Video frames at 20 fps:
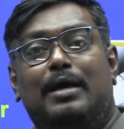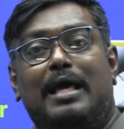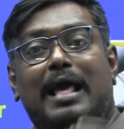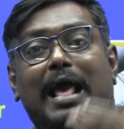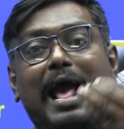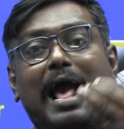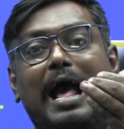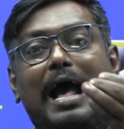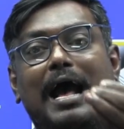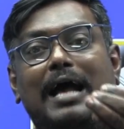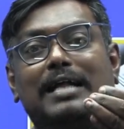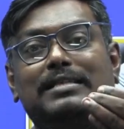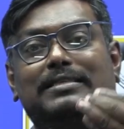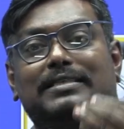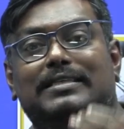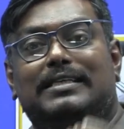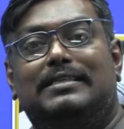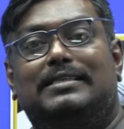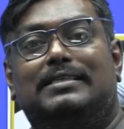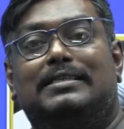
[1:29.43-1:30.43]

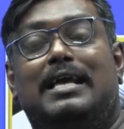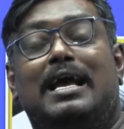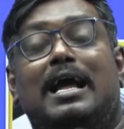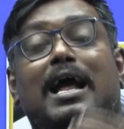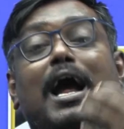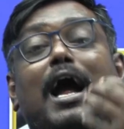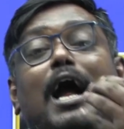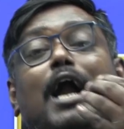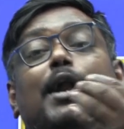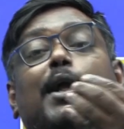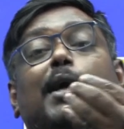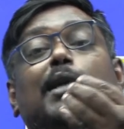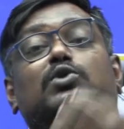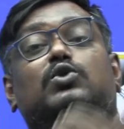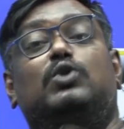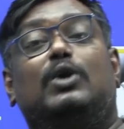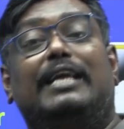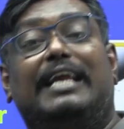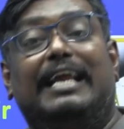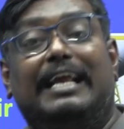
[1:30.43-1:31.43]
ANSYS, and also
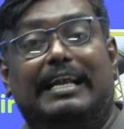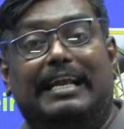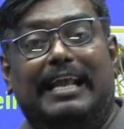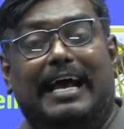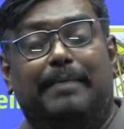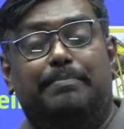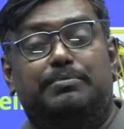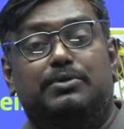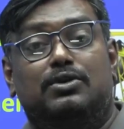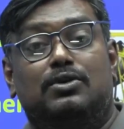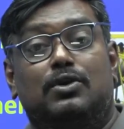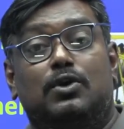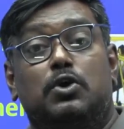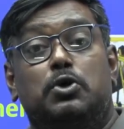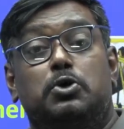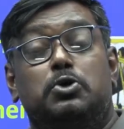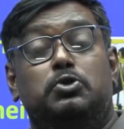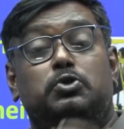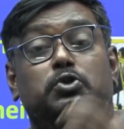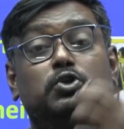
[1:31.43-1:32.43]
ETABS.
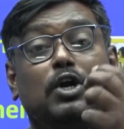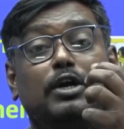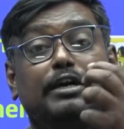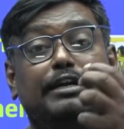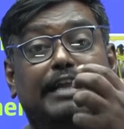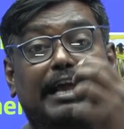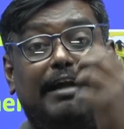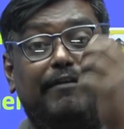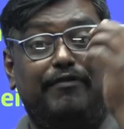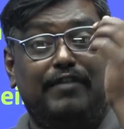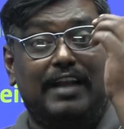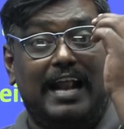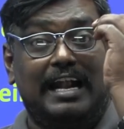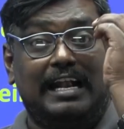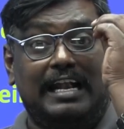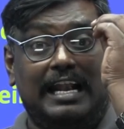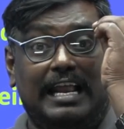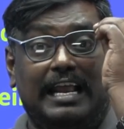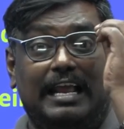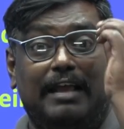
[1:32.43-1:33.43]
So,
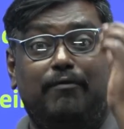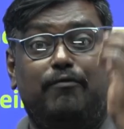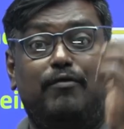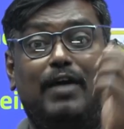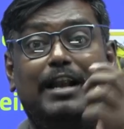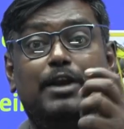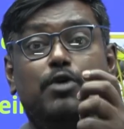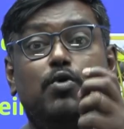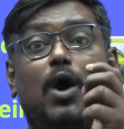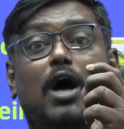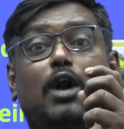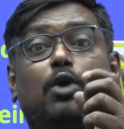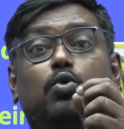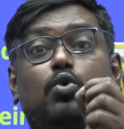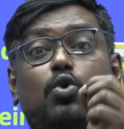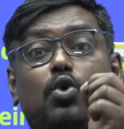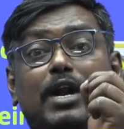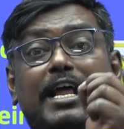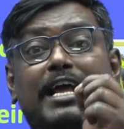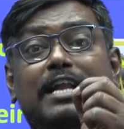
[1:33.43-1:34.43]
definitely, when you are
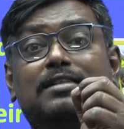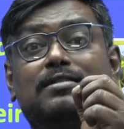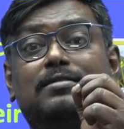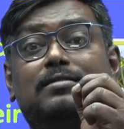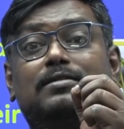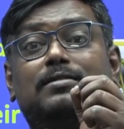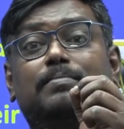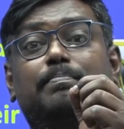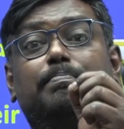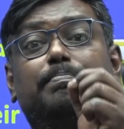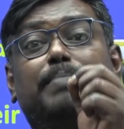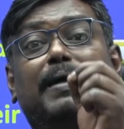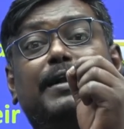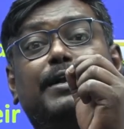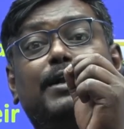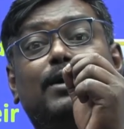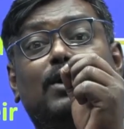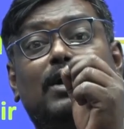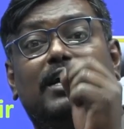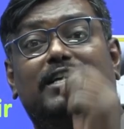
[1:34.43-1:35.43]
good in
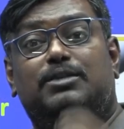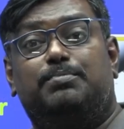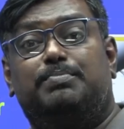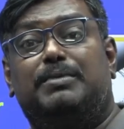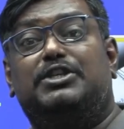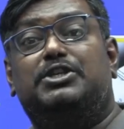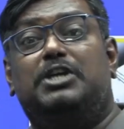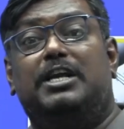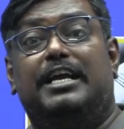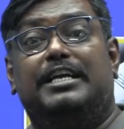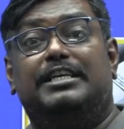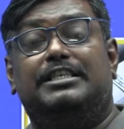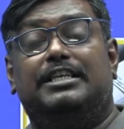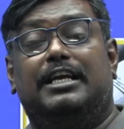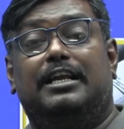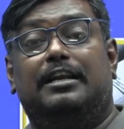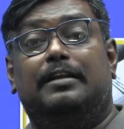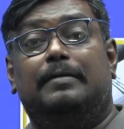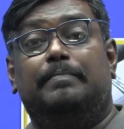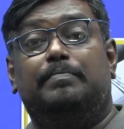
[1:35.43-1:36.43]
particular specialization,
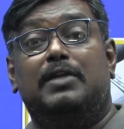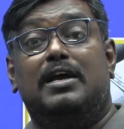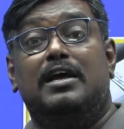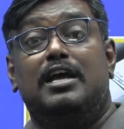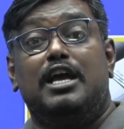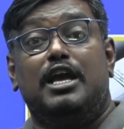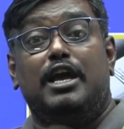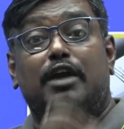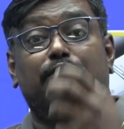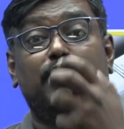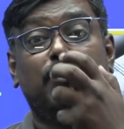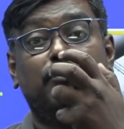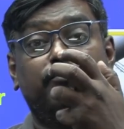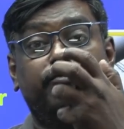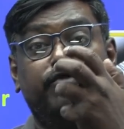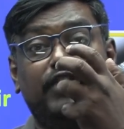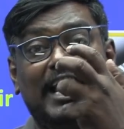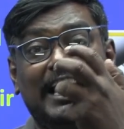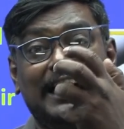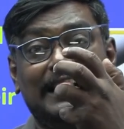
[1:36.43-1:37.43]
if you
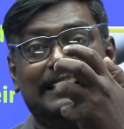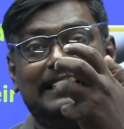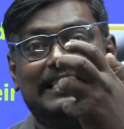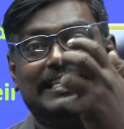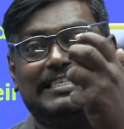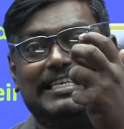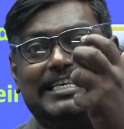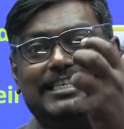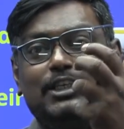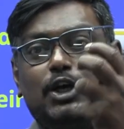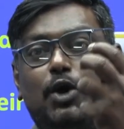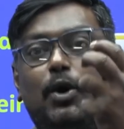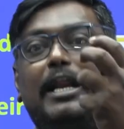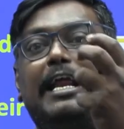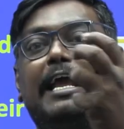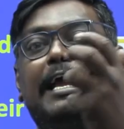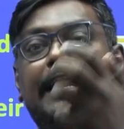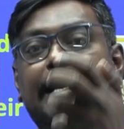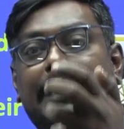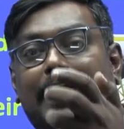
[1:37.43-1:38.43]
feel this is your
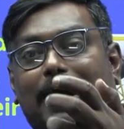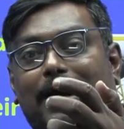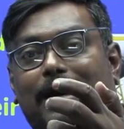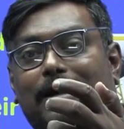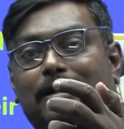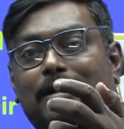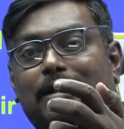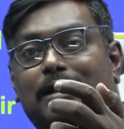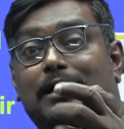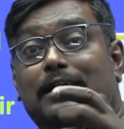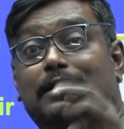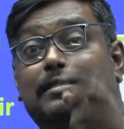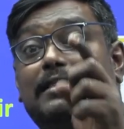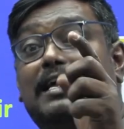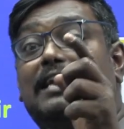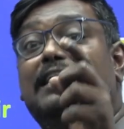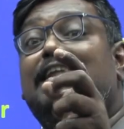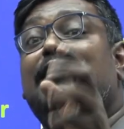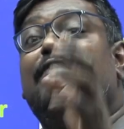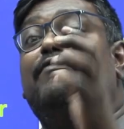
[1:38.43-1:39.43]
area,
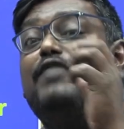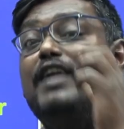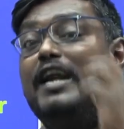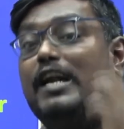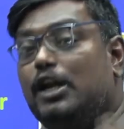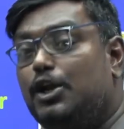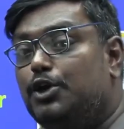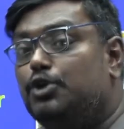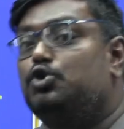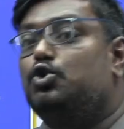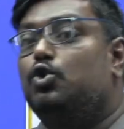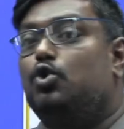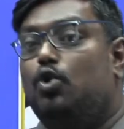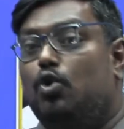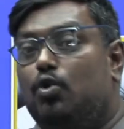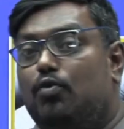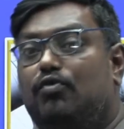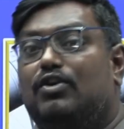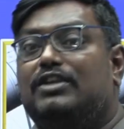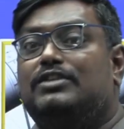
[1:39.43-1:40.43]
then definitely you should look
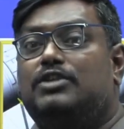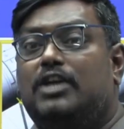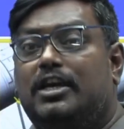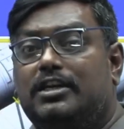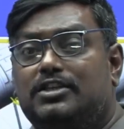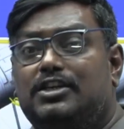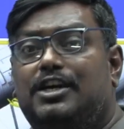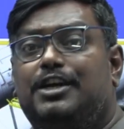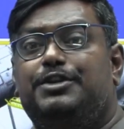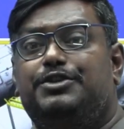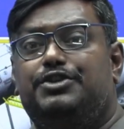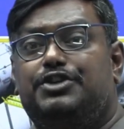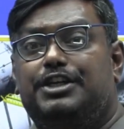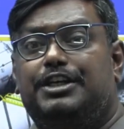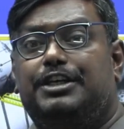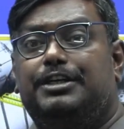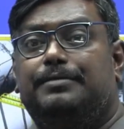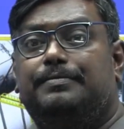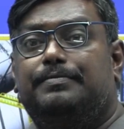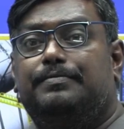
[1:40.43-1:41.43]
for structural engineering.
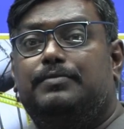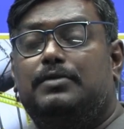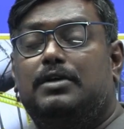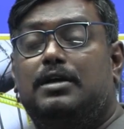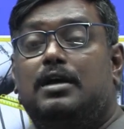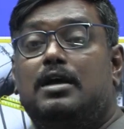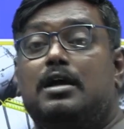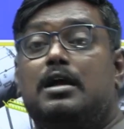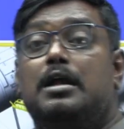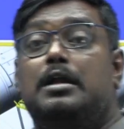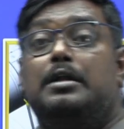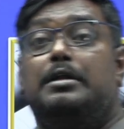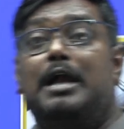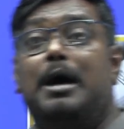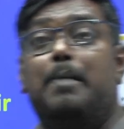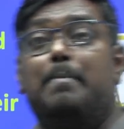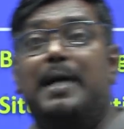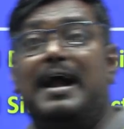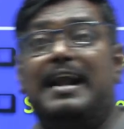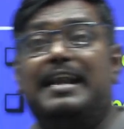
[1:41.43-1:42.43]
Now,
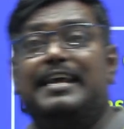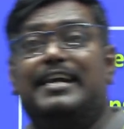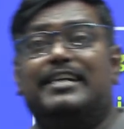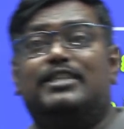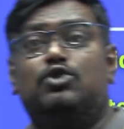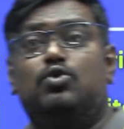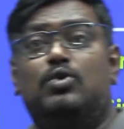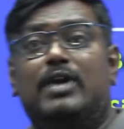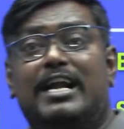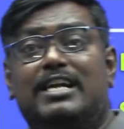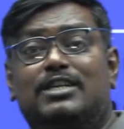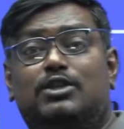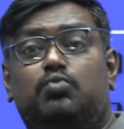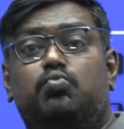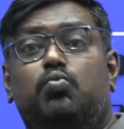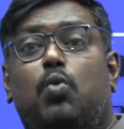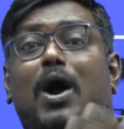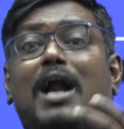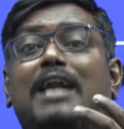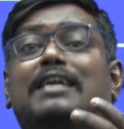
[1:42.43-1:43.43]
my dear students,
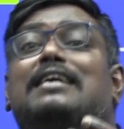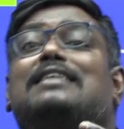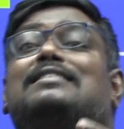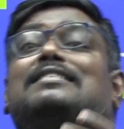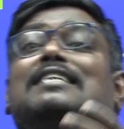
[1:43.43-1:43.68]
what does a